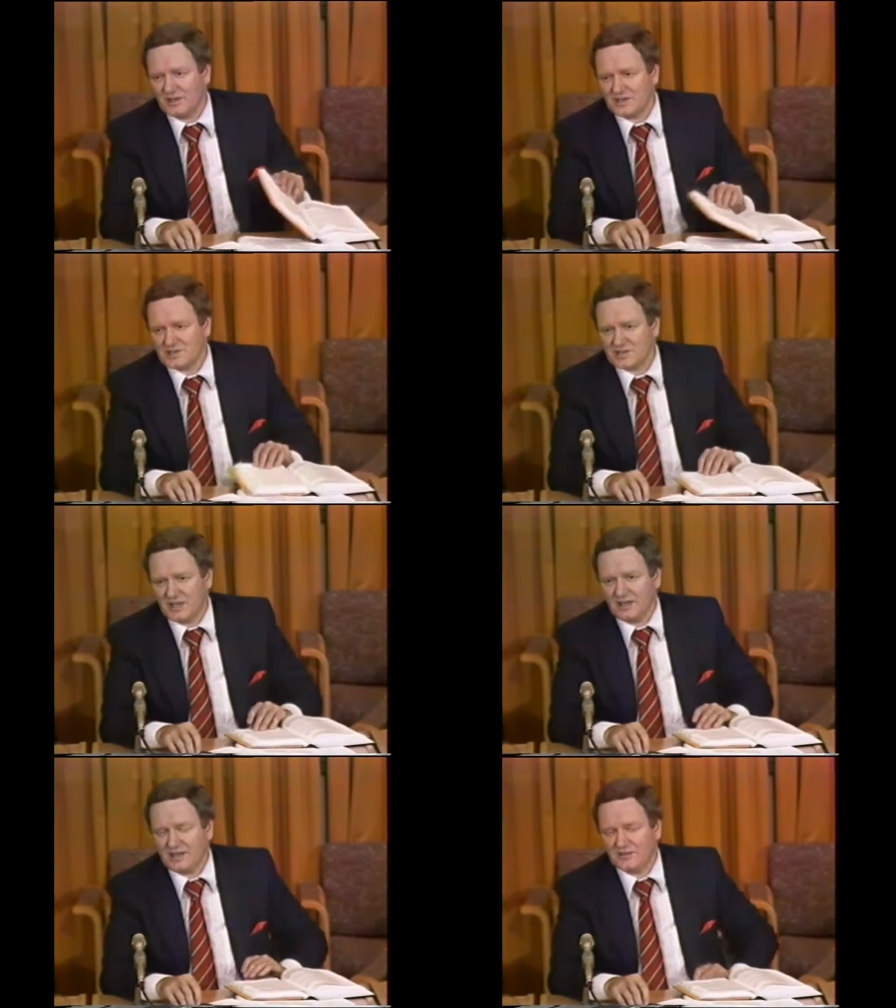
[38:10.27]

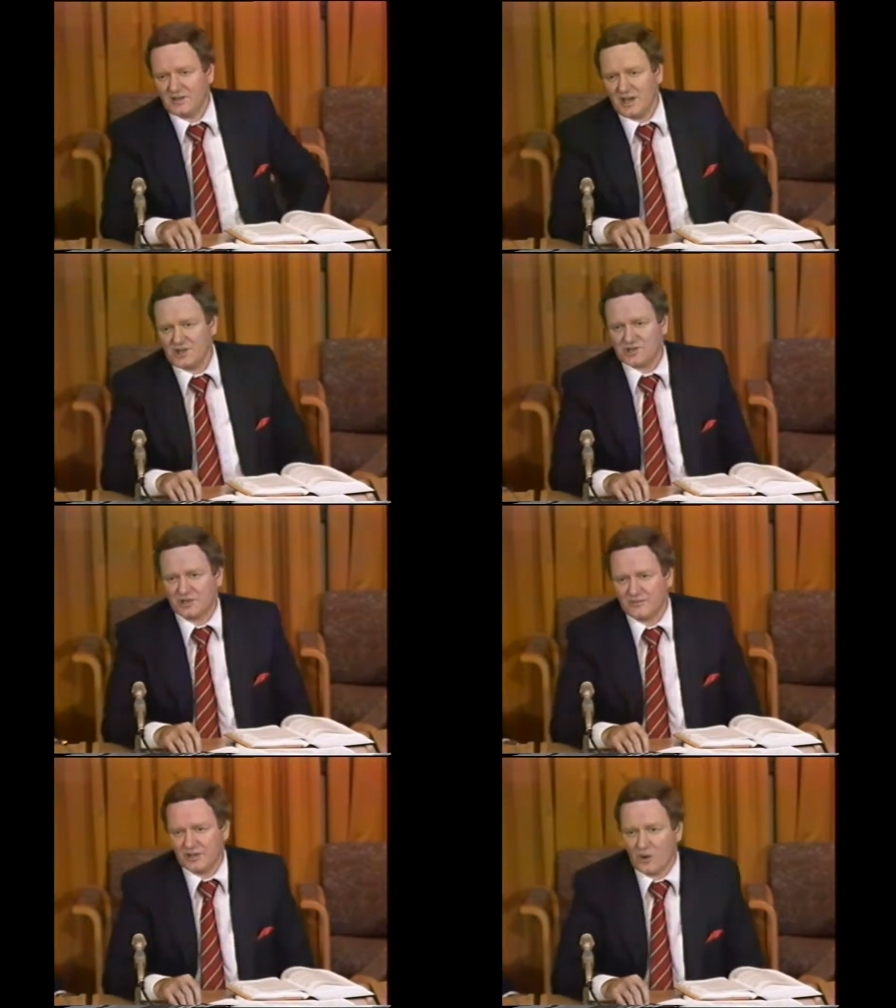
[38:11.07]
understanding the
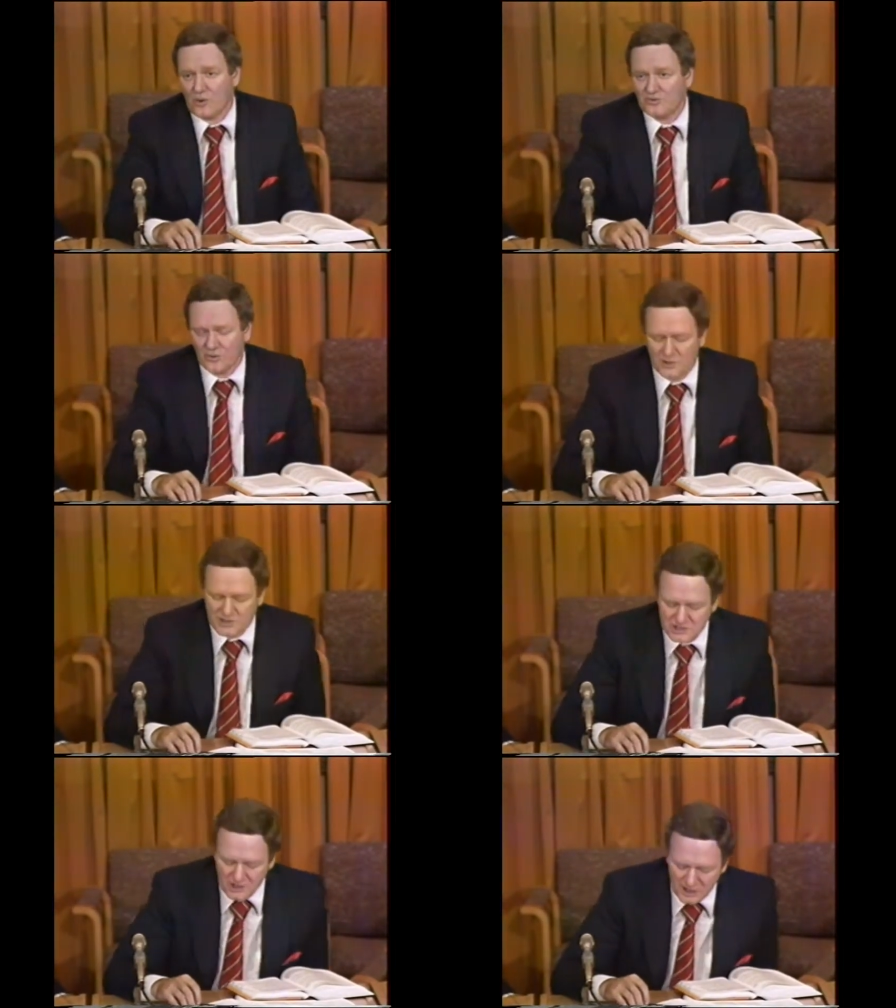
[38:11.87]
nature of an oath or
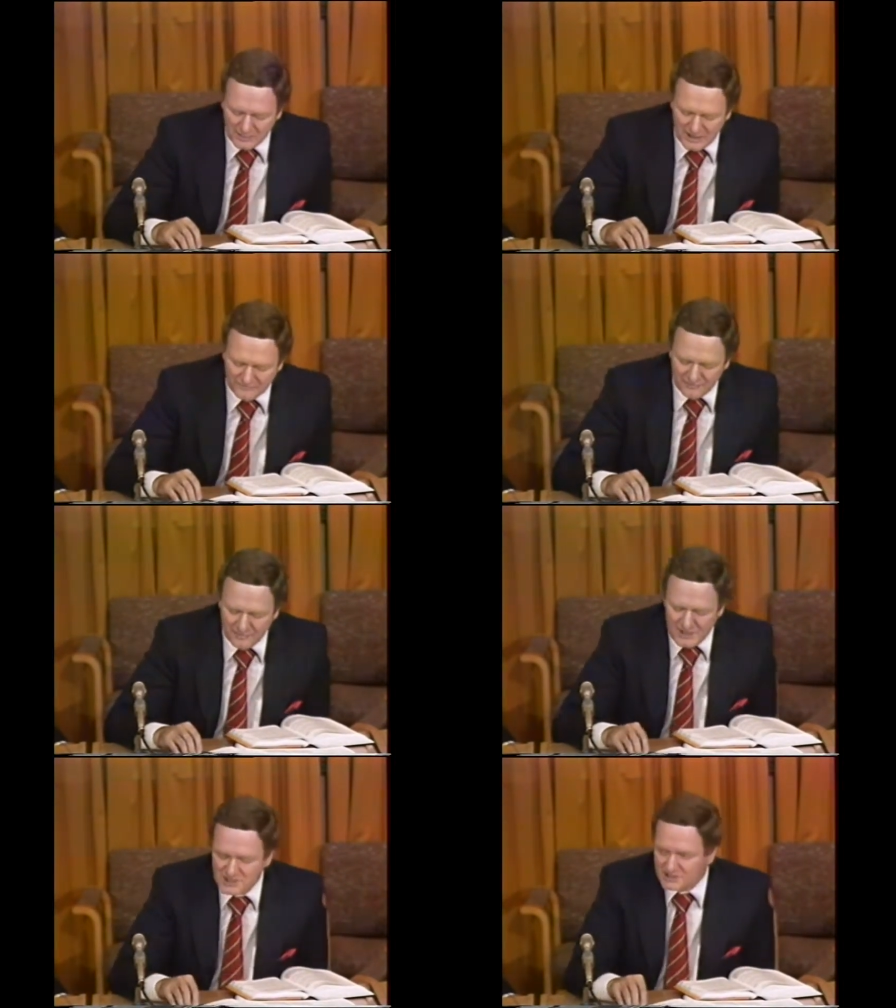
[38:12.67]
solemn
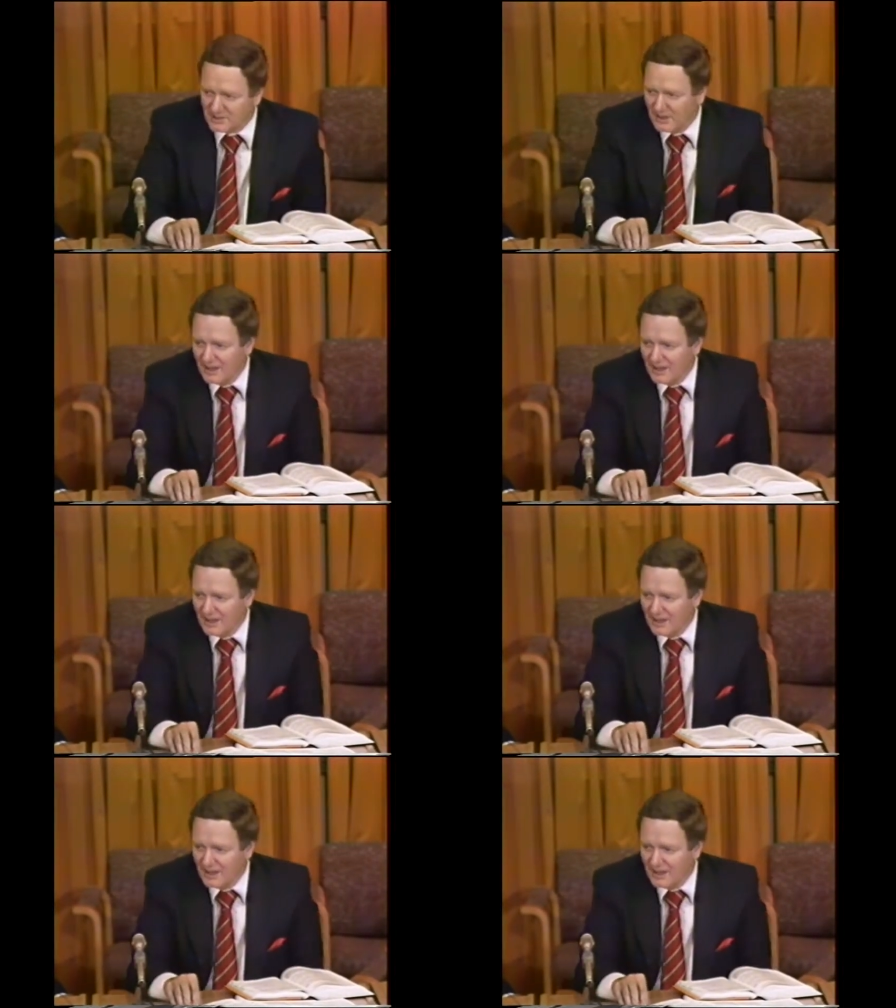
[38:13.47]
affirmation.